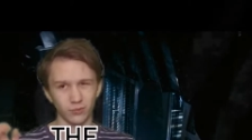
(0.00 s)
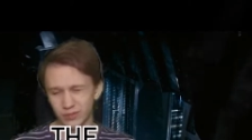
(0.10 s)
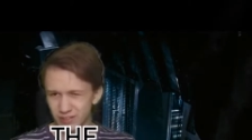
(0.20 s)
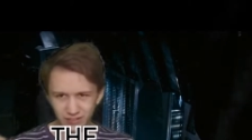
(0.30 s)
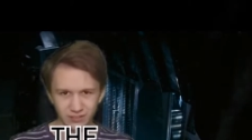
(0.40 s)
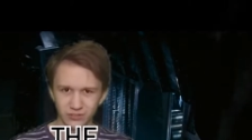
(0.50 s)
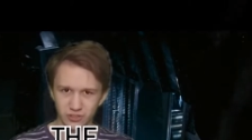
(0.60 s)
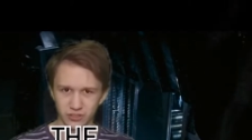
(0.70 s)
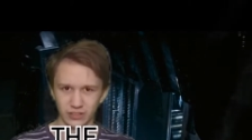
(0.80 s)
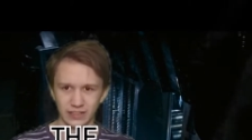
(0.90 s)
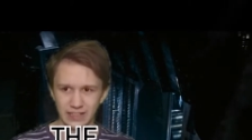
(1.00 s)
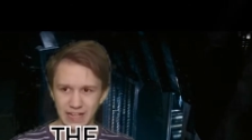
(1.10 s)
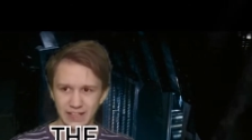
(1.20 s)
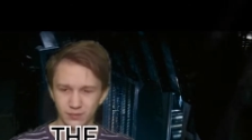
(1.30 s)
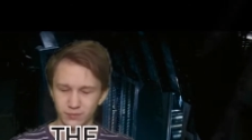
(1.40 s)
which is usually the
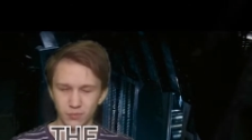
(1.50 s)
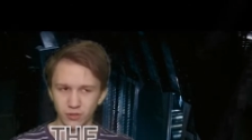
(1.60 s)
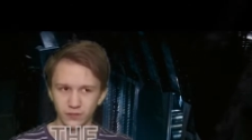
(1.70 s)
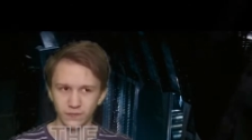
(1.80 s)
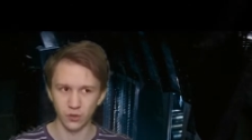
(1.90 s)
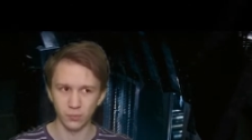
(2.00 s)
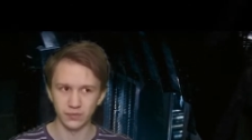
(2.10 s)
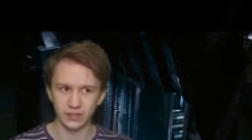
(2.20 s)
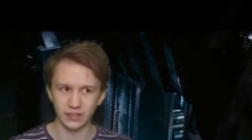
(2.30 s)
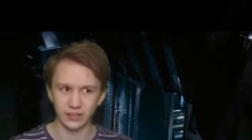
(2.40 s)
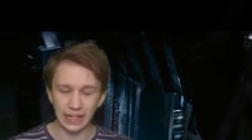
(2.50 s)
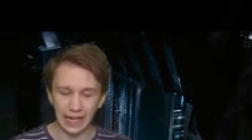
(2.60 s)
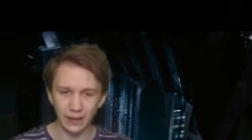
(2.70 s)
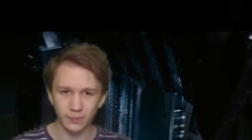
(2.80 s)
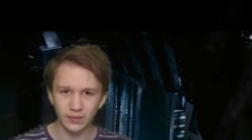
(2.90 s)
case with most films and
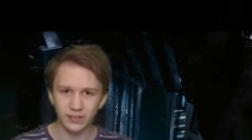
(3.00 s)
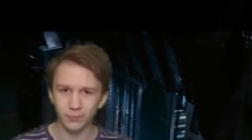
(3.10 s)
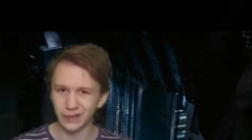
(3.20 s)
games and stuff,